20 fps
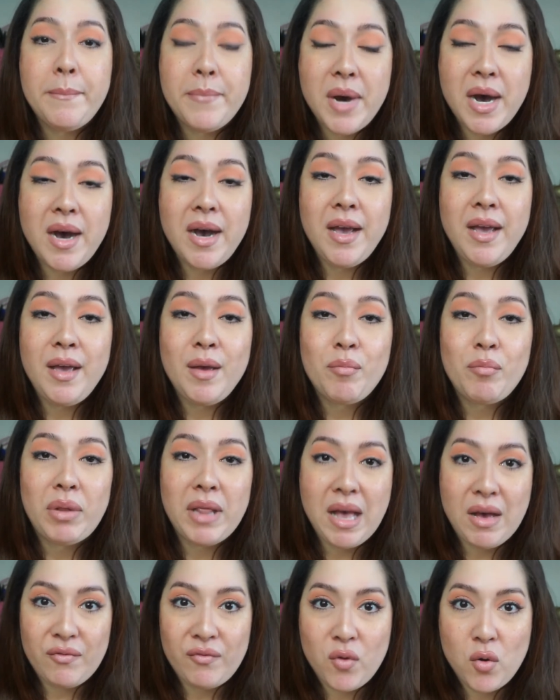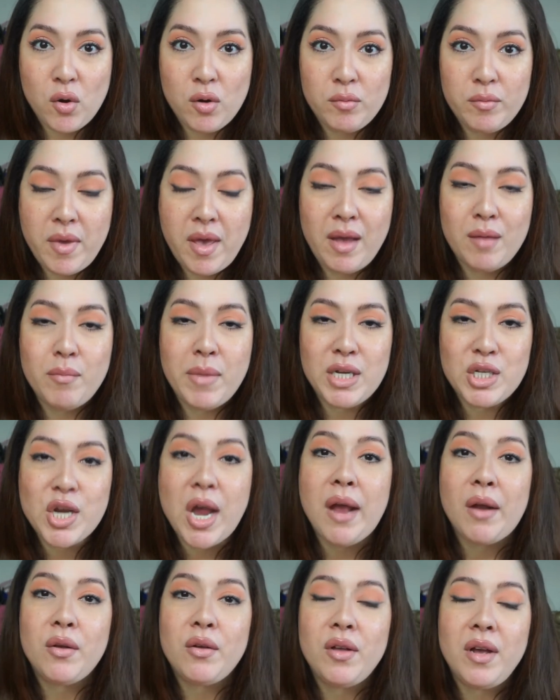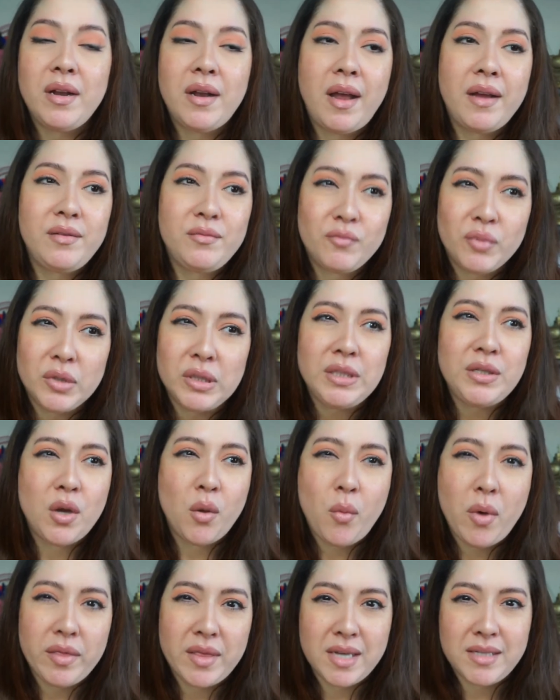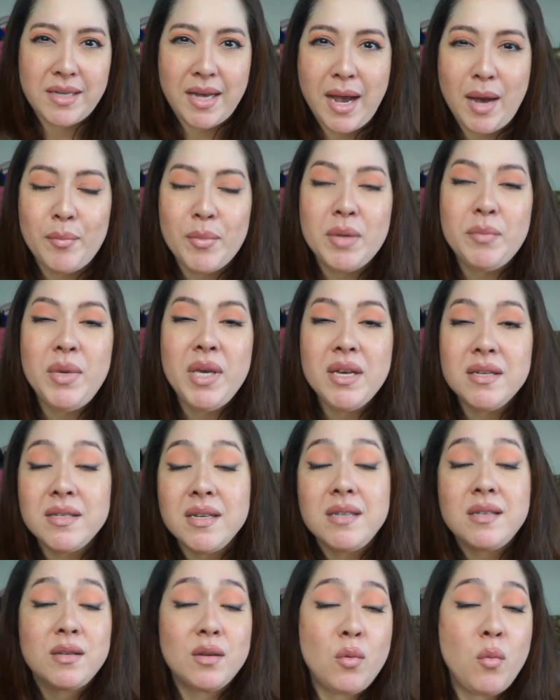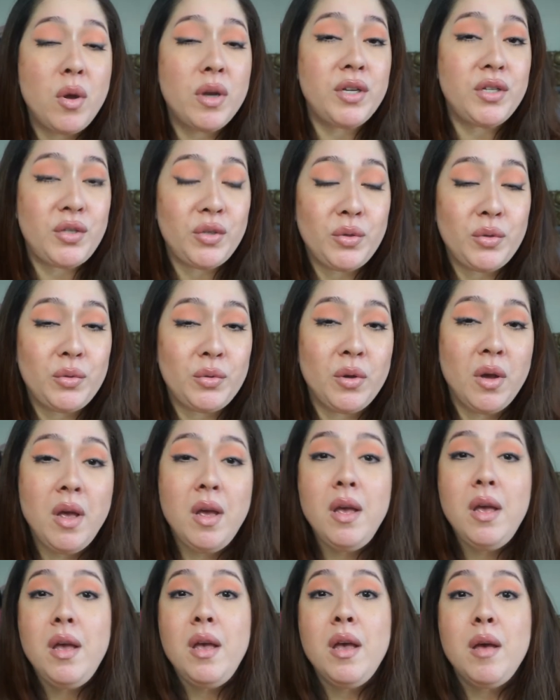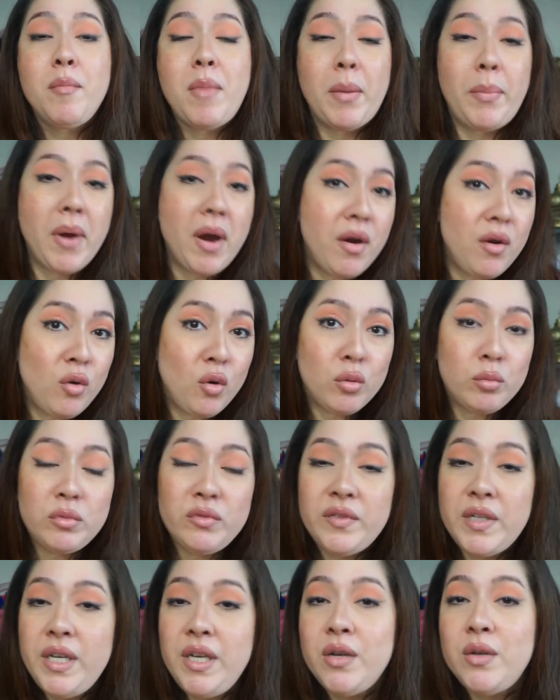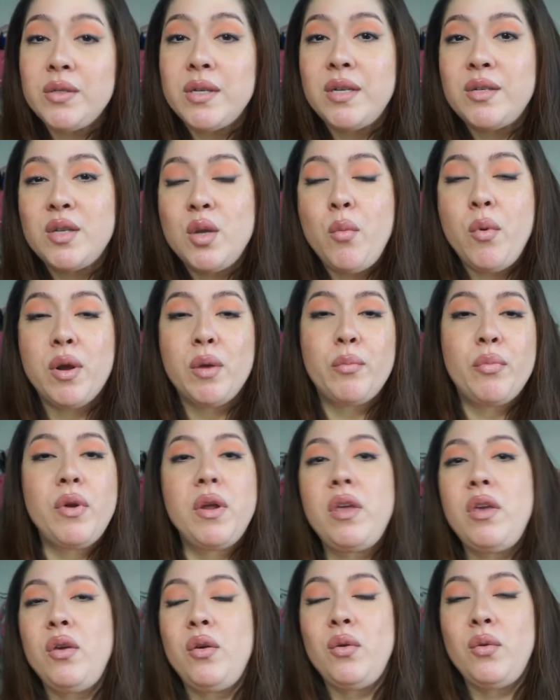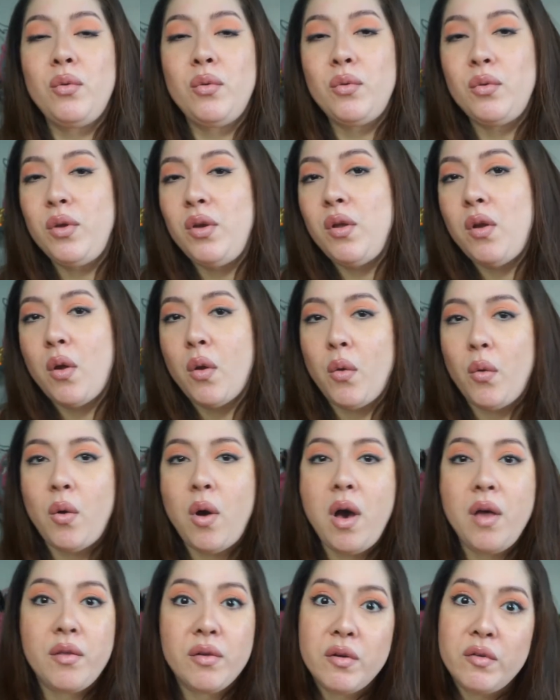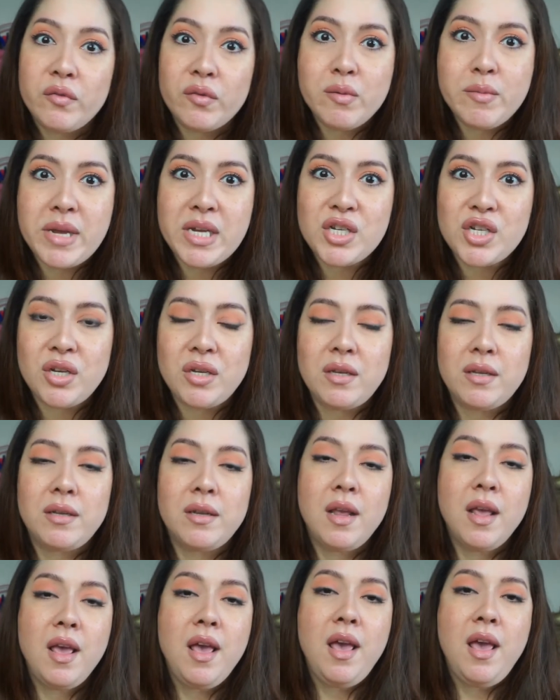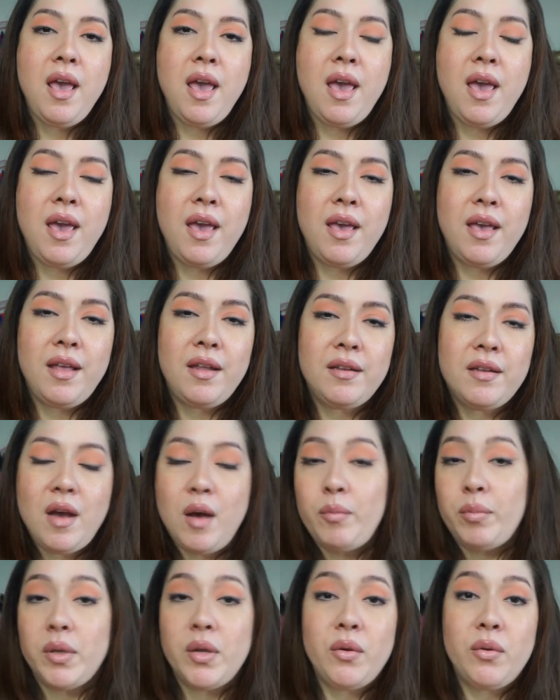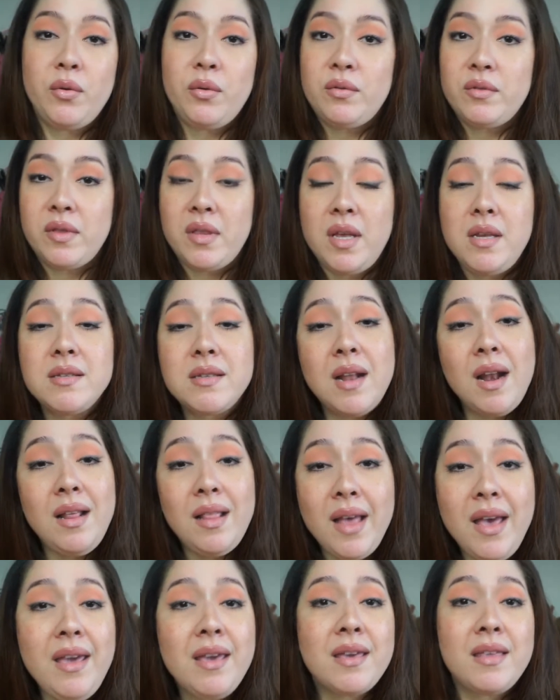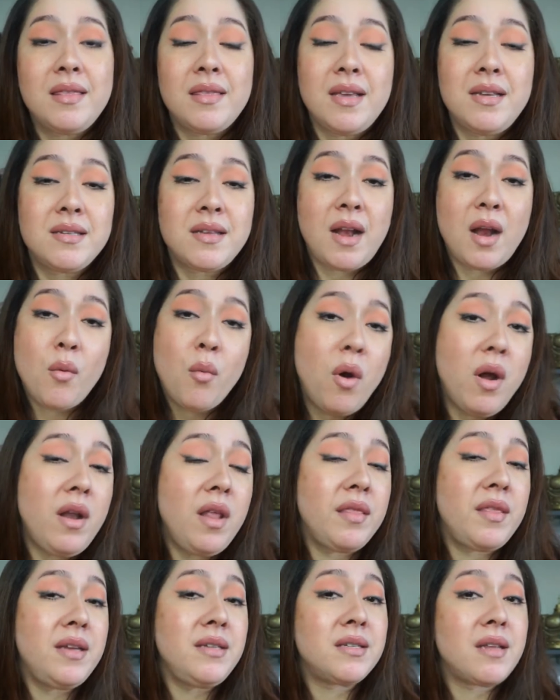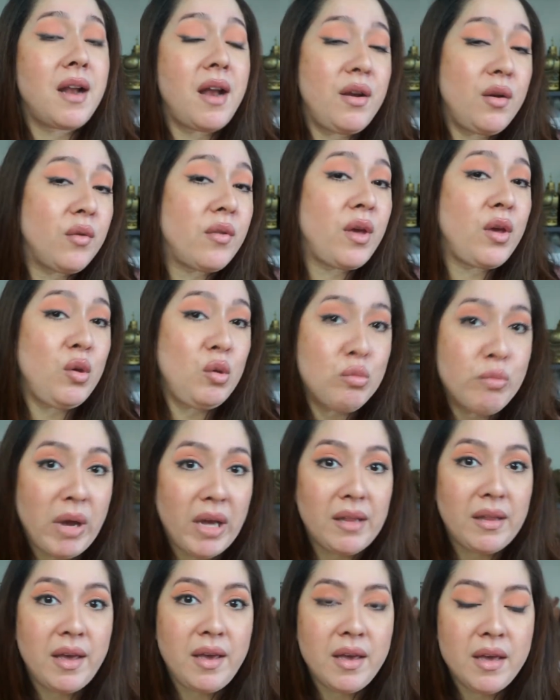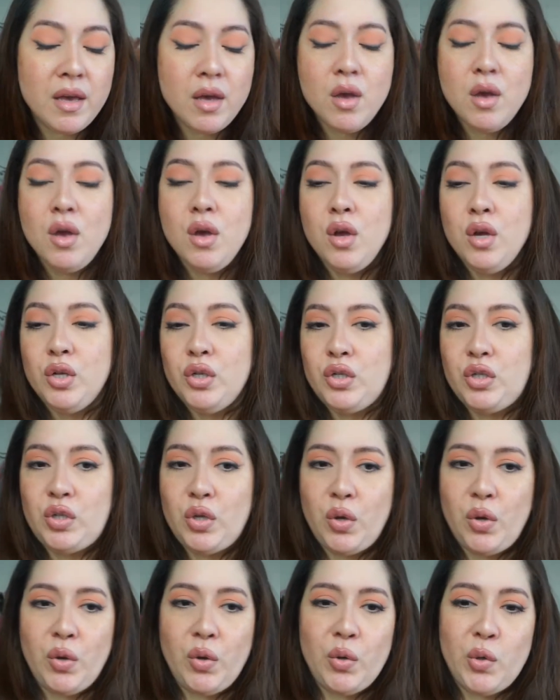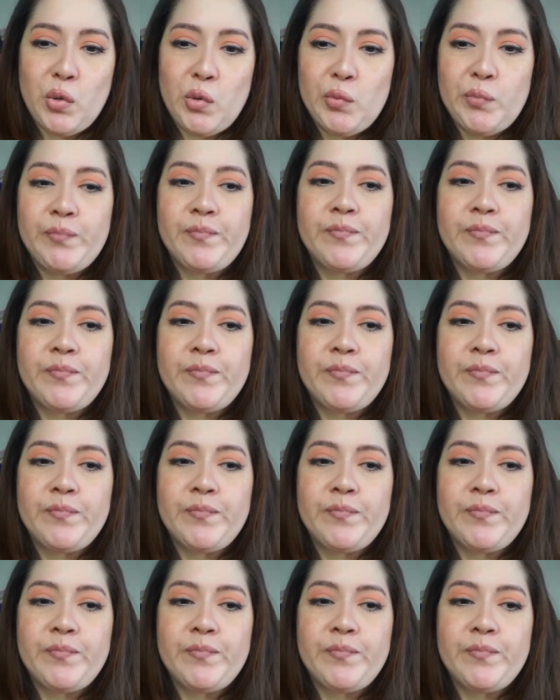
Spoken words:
my platform and my channel, and I really don't want that to happen because I still want to do my paranormal videos. I still want to bring you, you know, other information and upload things that I like and things that I want and things that I know that you might like. So